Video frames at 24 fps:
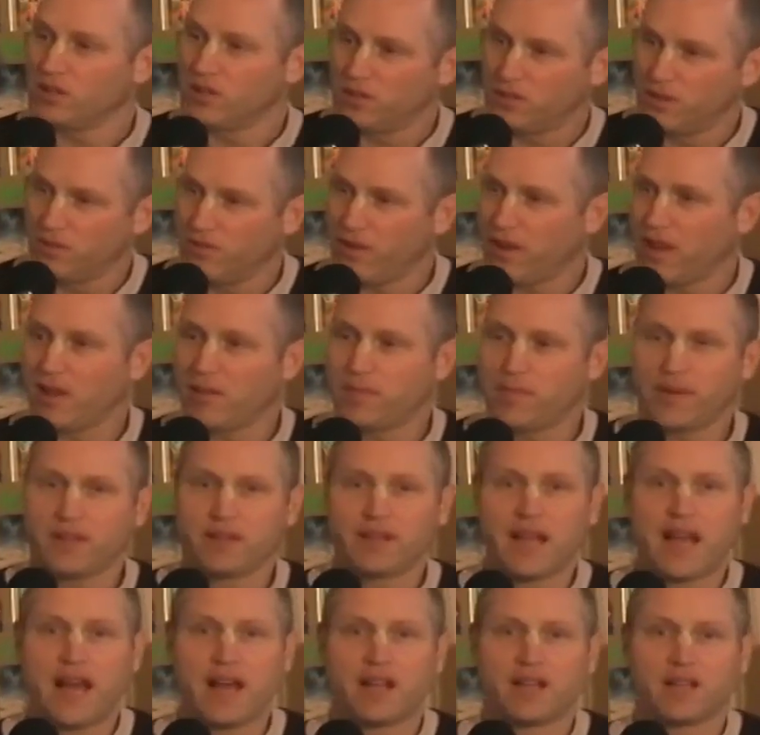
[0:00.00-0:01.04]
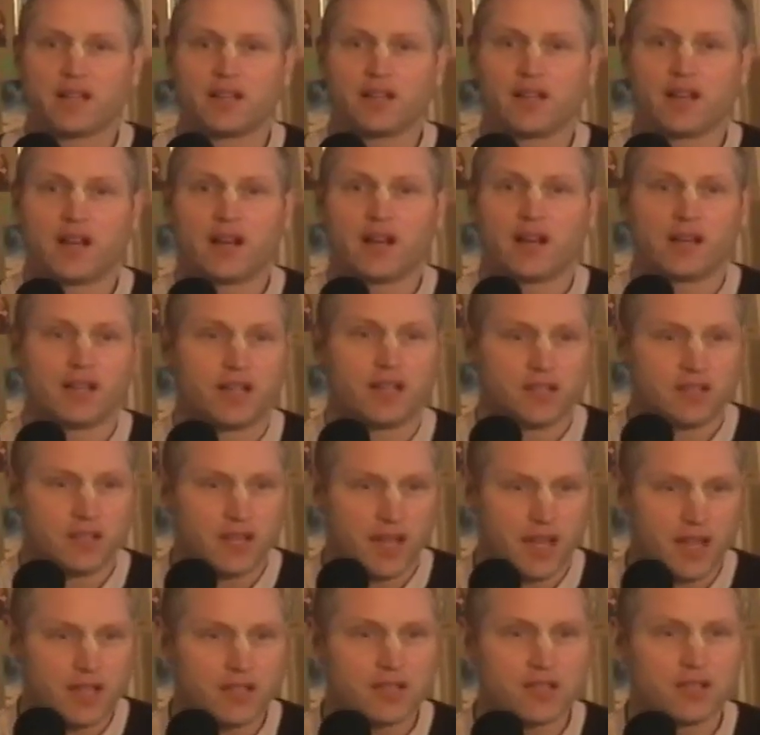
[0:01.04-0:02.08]
developing that
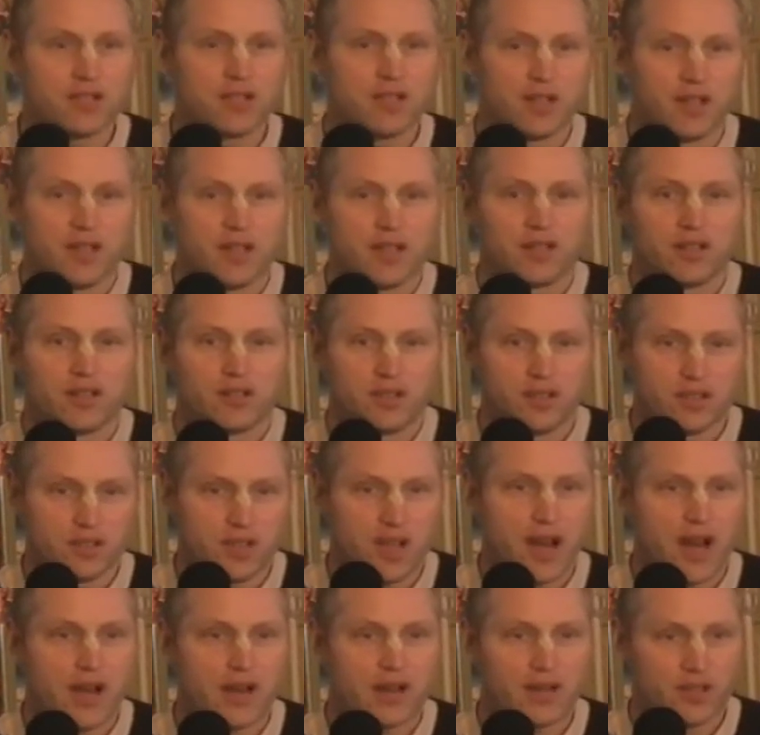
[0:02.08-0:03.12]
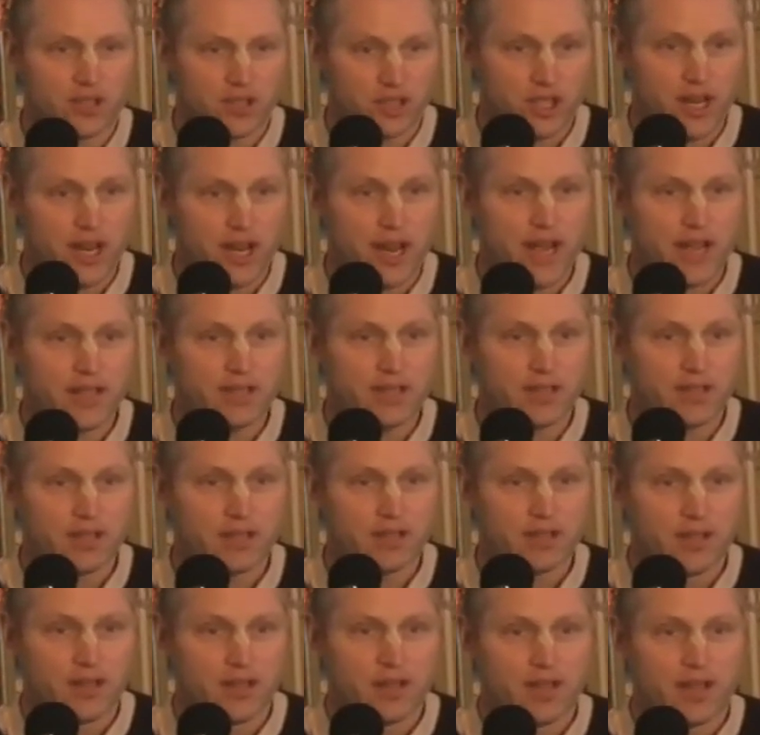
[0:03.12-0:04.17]
intense desire to chant
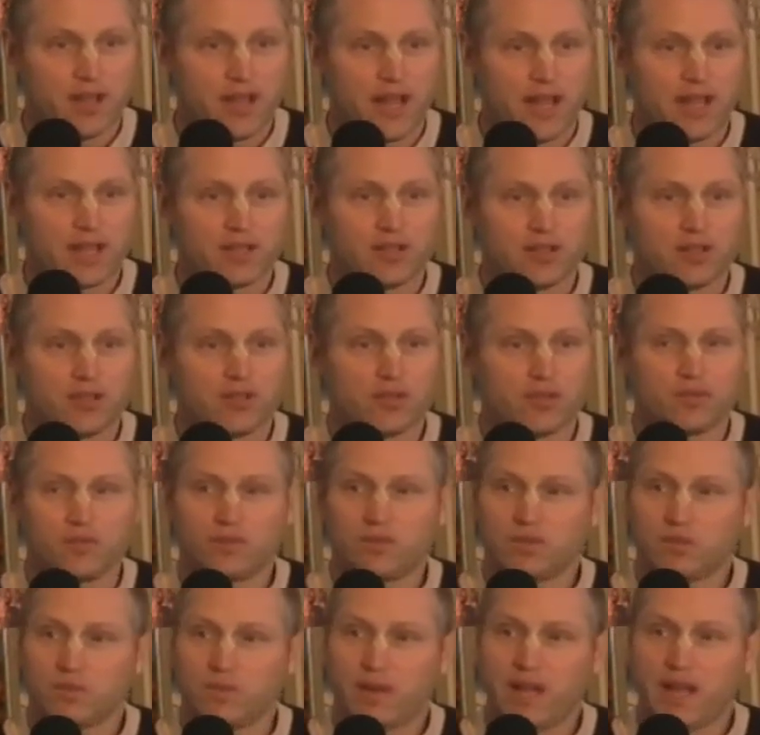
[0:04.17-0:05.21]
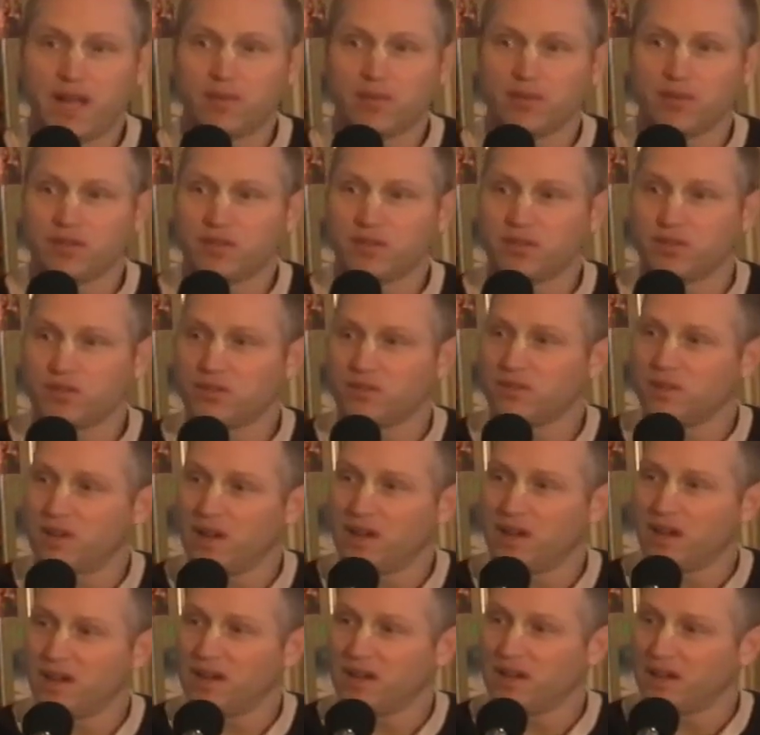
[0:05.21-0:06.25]
and to be able to
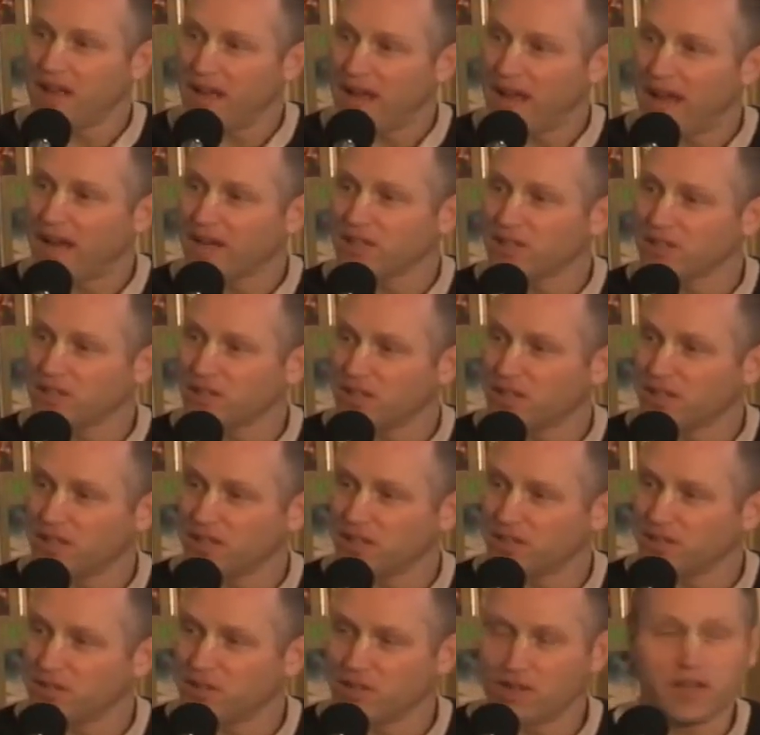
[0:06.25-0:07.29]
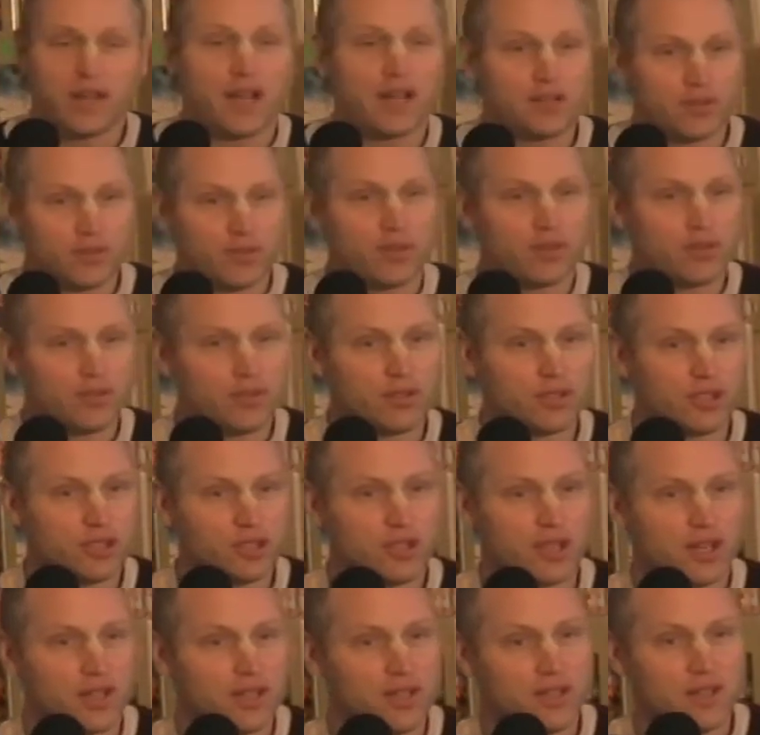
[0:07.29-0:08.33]
actually connect with
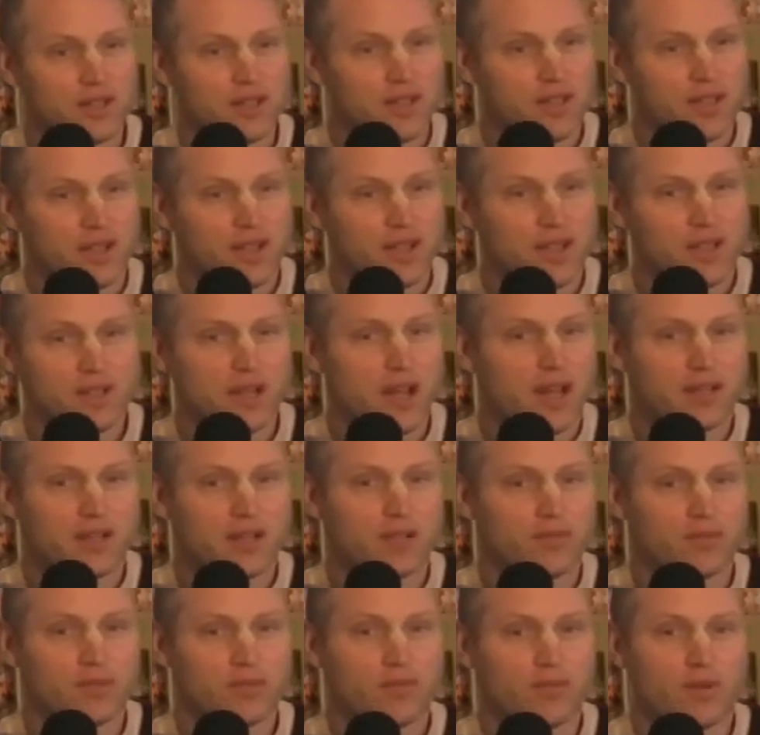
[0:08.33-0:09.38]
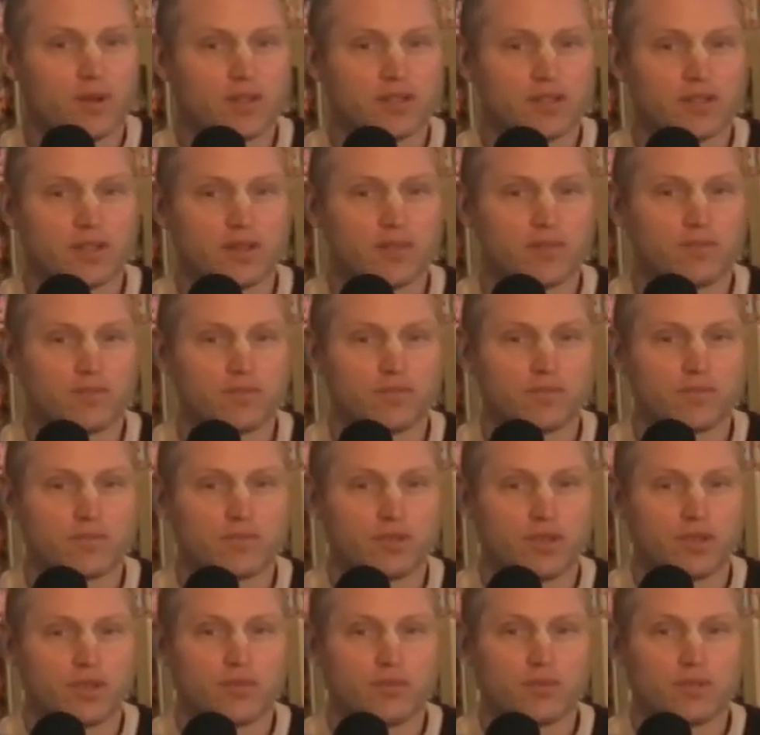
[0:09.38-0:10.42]
Krishna, and not that we want some
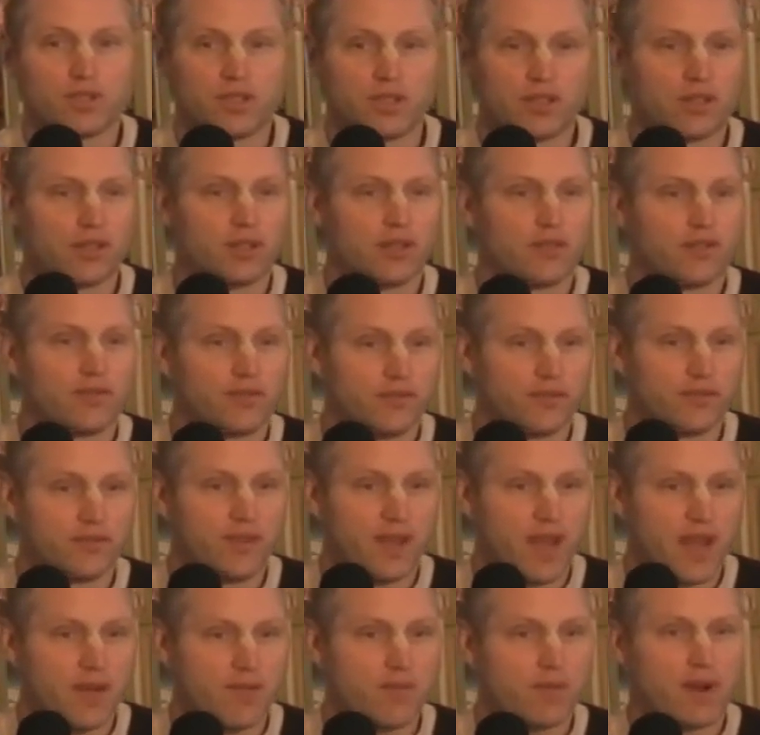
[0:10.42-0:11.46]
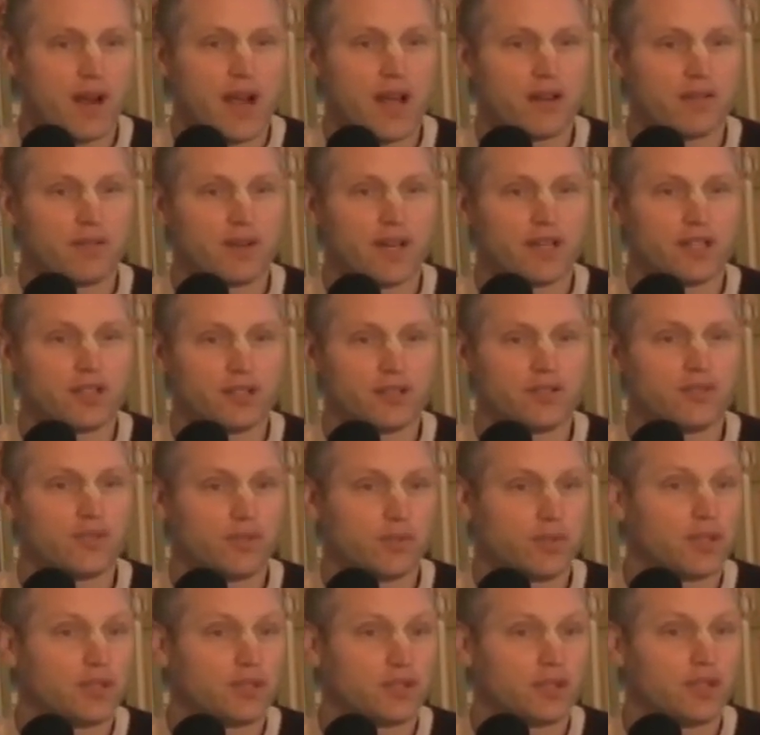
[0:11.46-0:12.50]
material fame or adoration
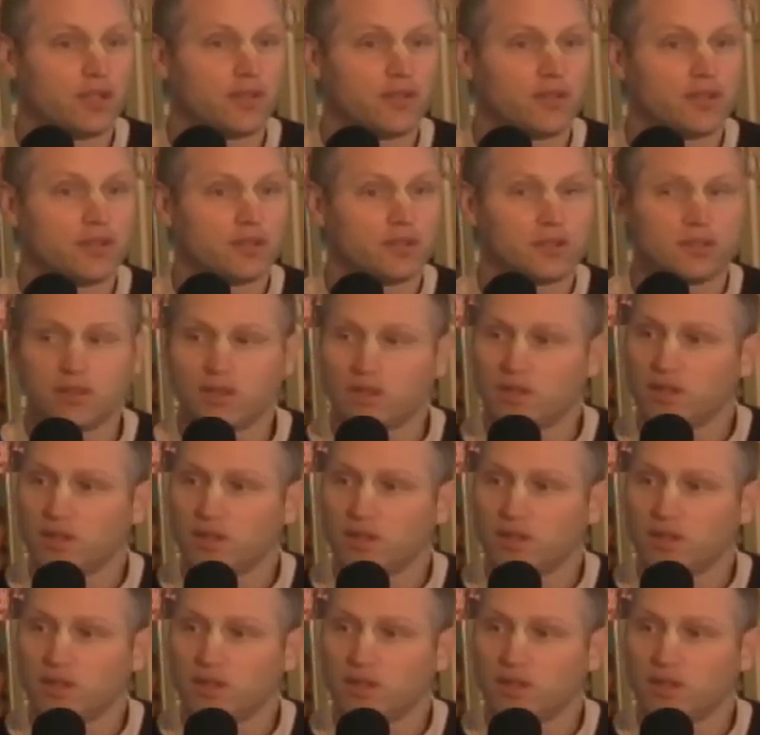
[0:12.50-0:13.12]
from our service.